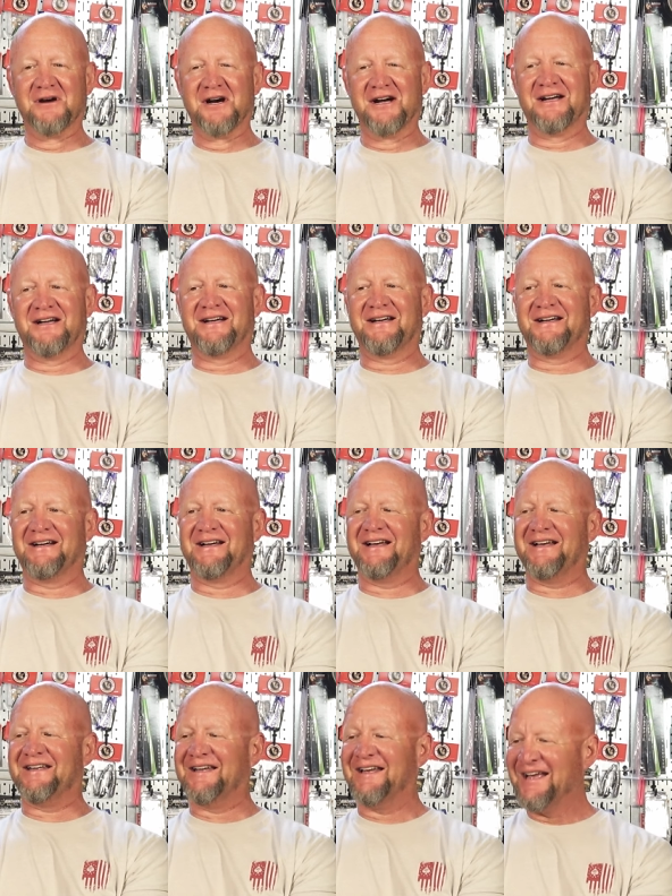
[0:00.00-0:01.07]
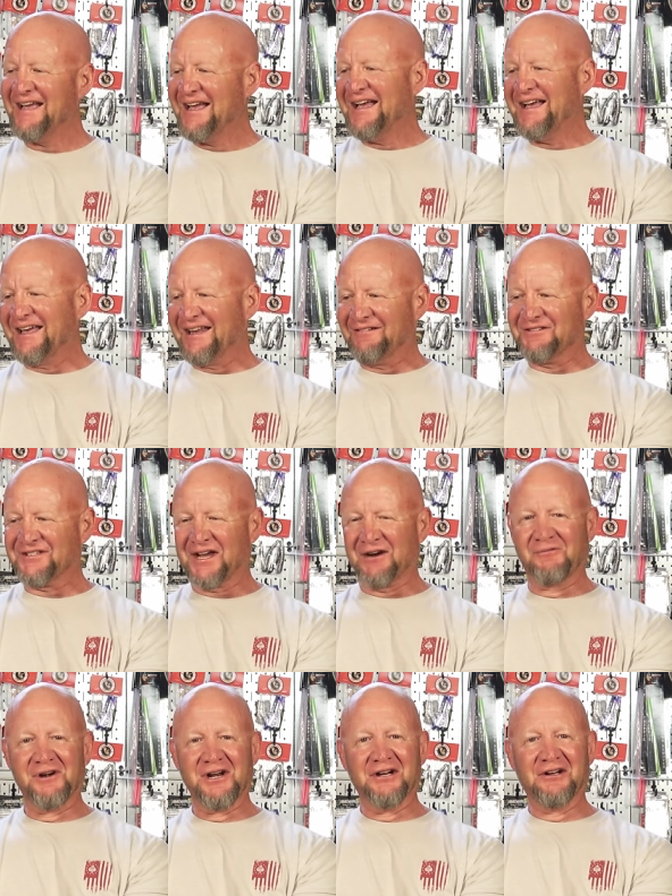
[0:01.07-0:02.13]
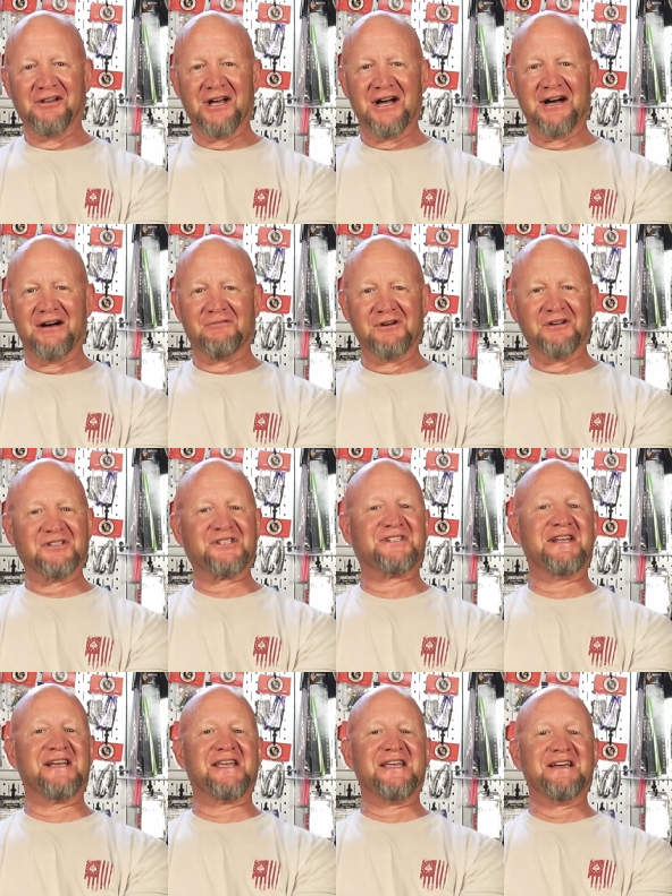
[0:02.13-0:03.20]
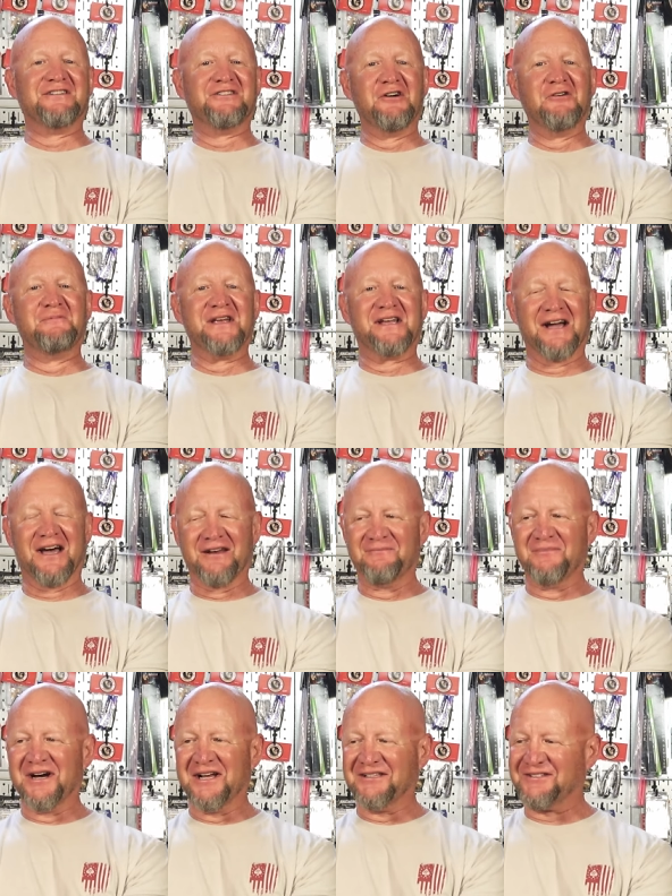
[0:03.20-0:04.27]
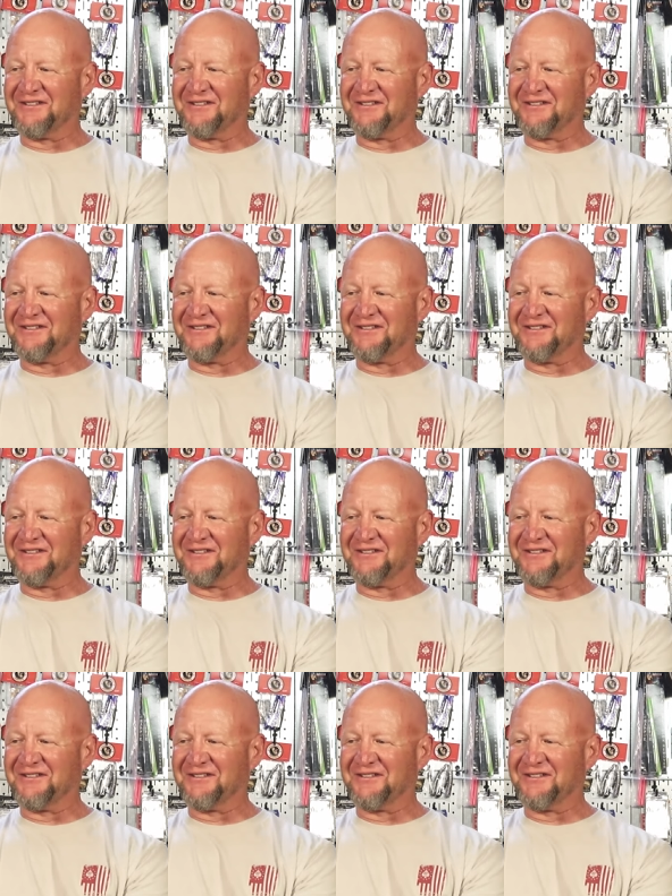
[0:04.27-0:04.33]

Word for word: mud, and it was that real uh, real sticky adobe kind of mud.